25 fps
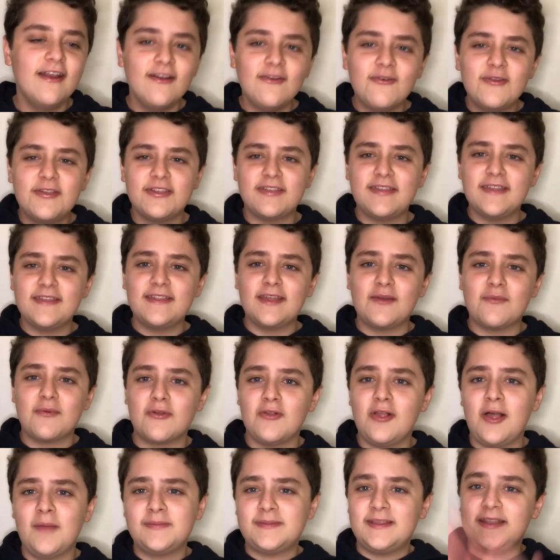well, you think they were
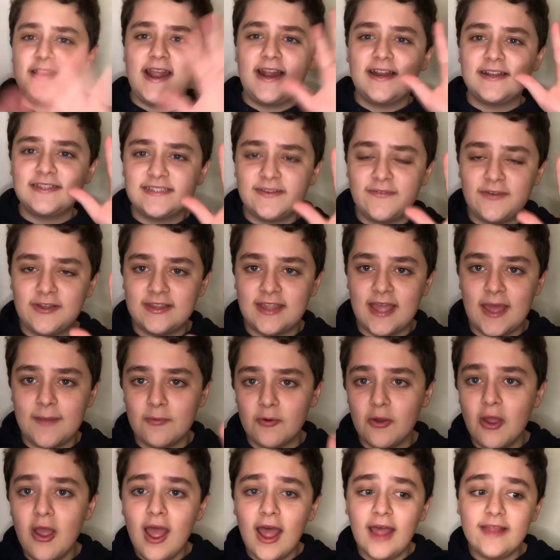all upside down and stuff like that,
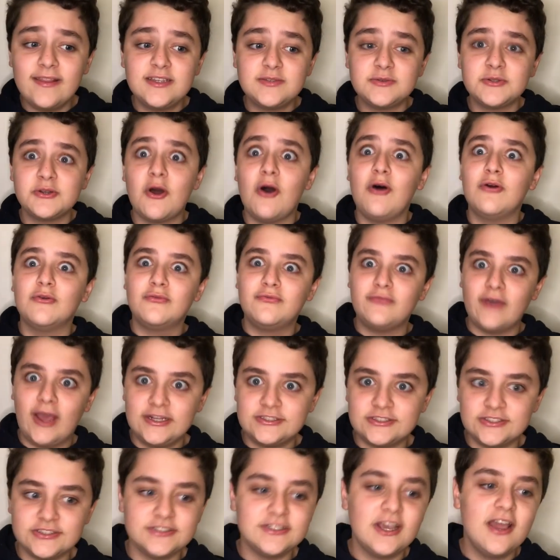but at least we're not
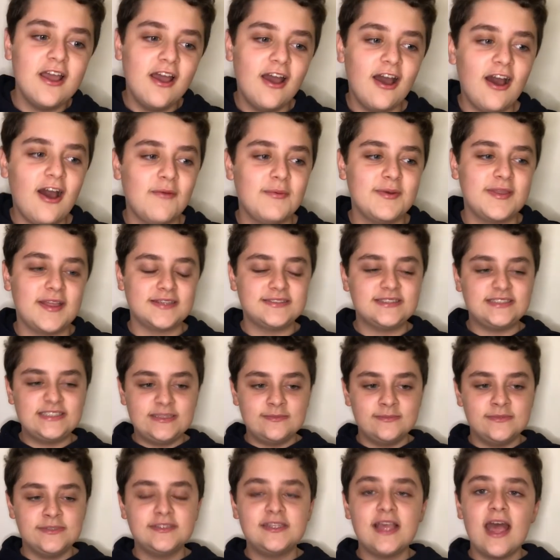old-fashioned uh, with our
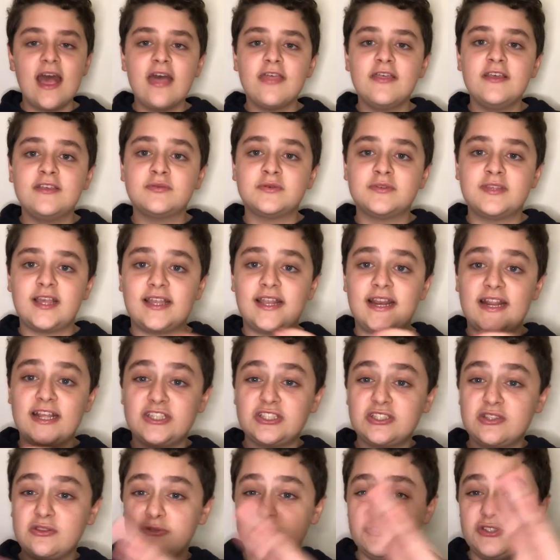cinemas. This was like an
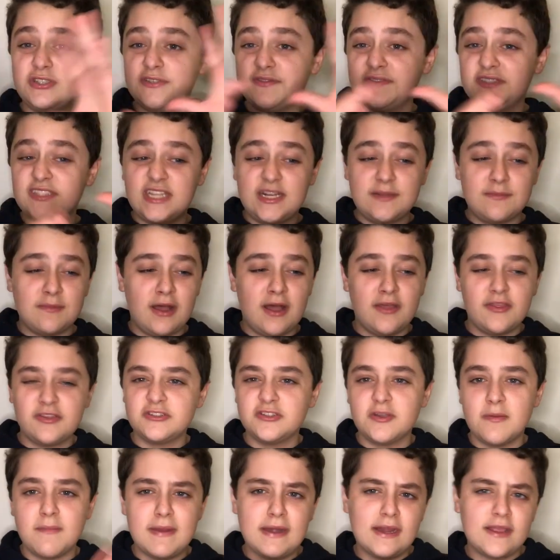exclusive cinema. There's
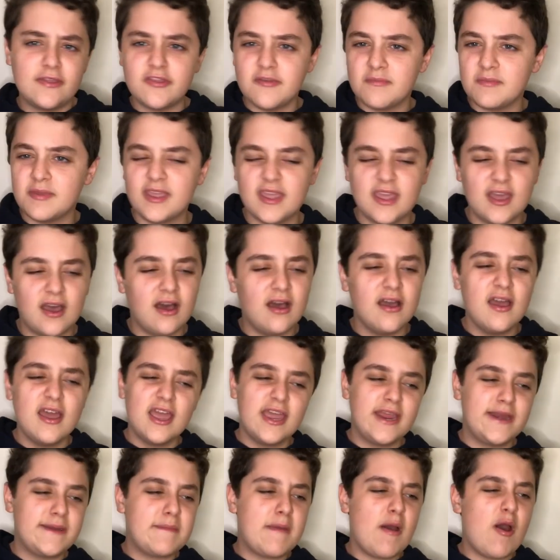not many of them here
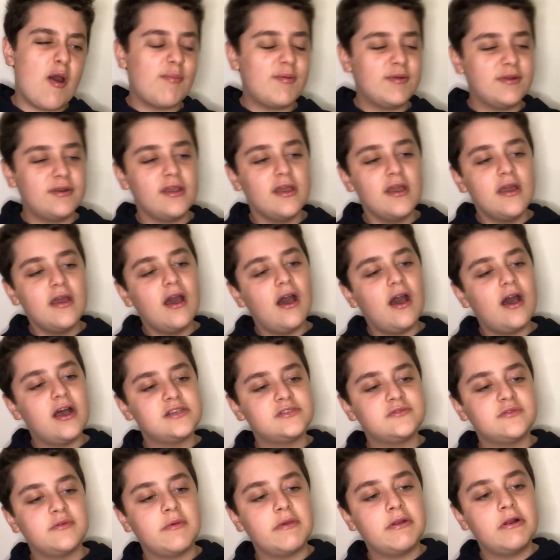in Melbourne, uh,
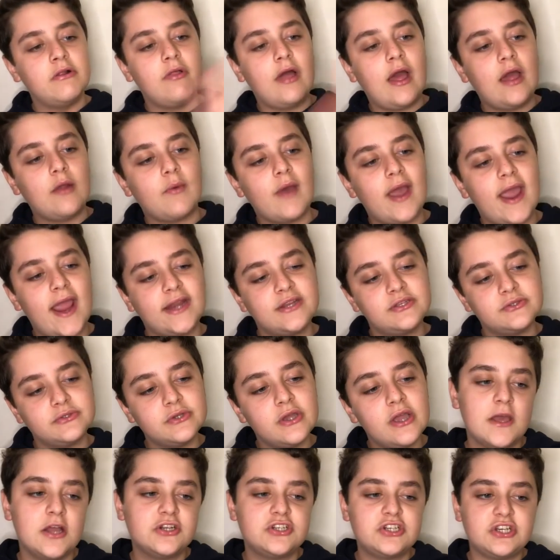so we went all that way to
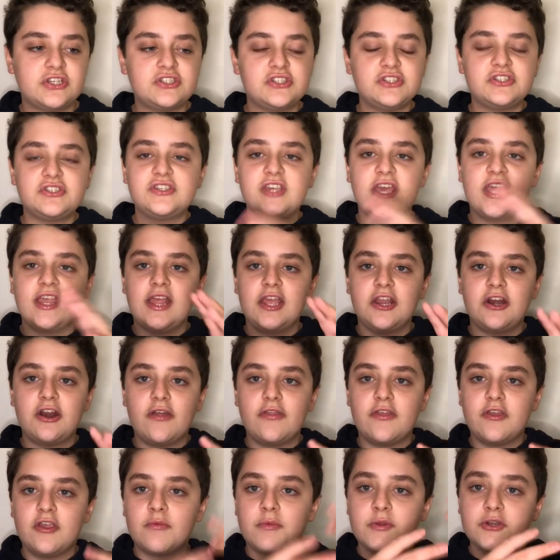just to see, you know,
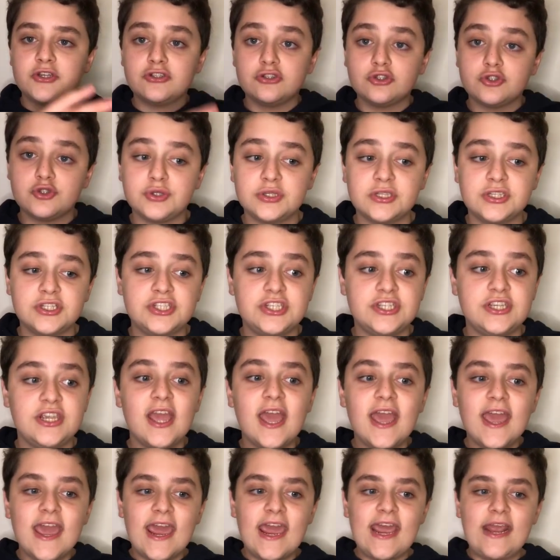the original trilogy
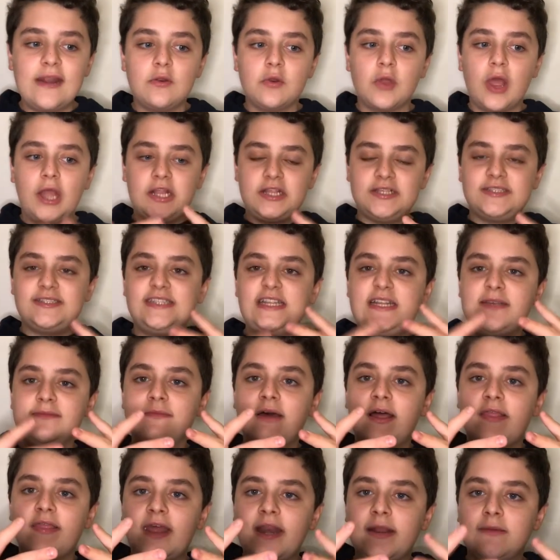in like the
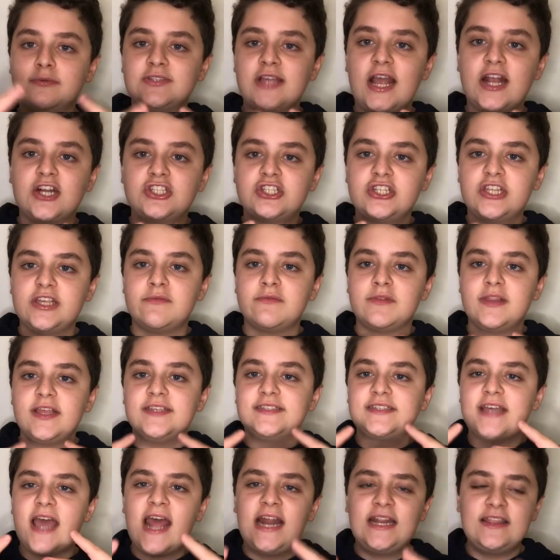cinema that it was actually
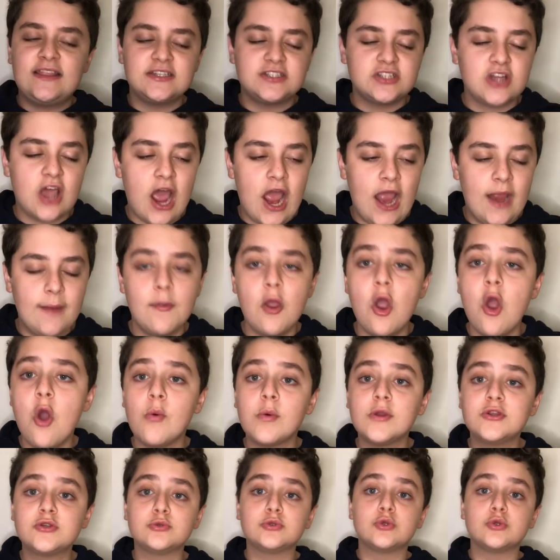released at the time, which was